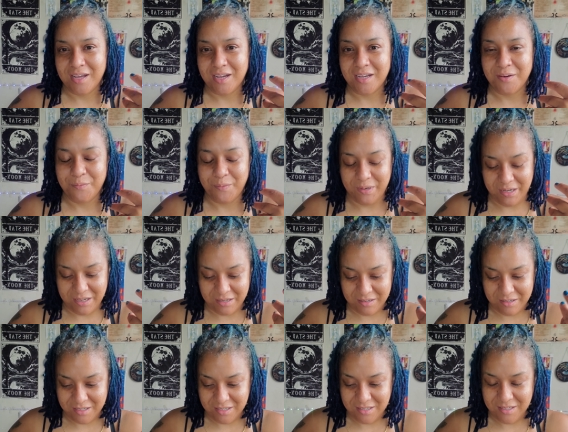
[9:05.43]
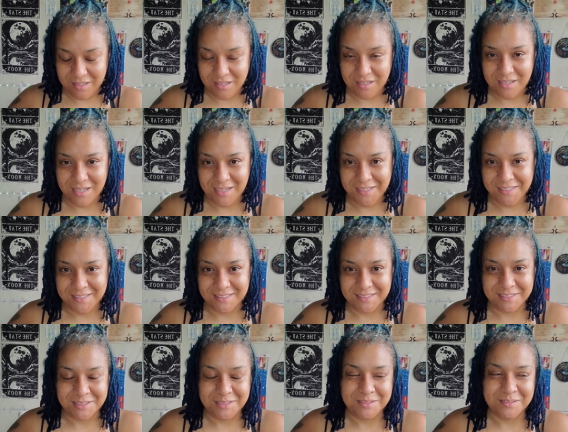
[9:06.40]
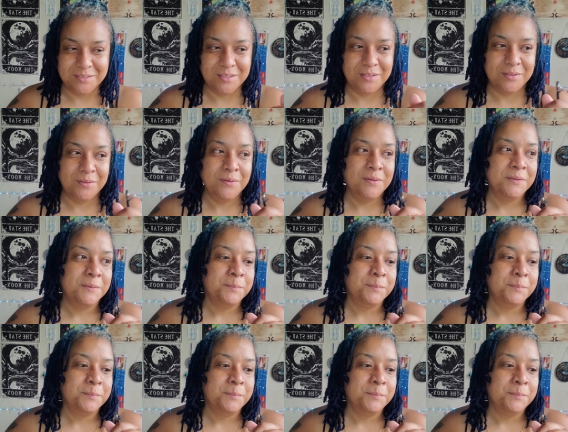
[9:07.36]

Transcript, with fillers: I can wear a necklace, you know?